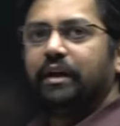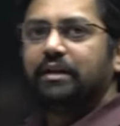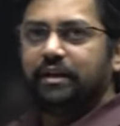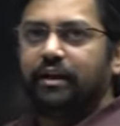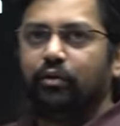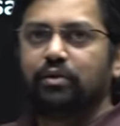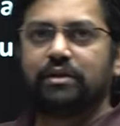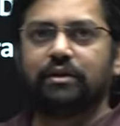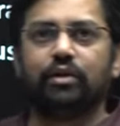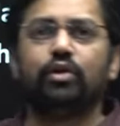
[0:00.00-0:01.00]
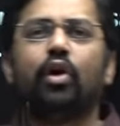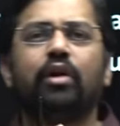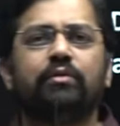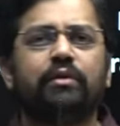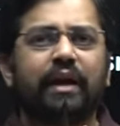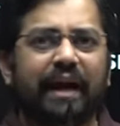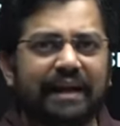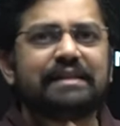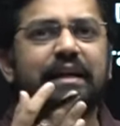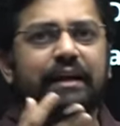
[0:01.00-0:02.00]
is in news, not
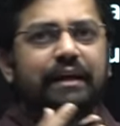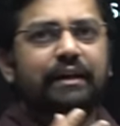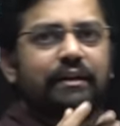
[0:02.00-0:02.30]
aise hi.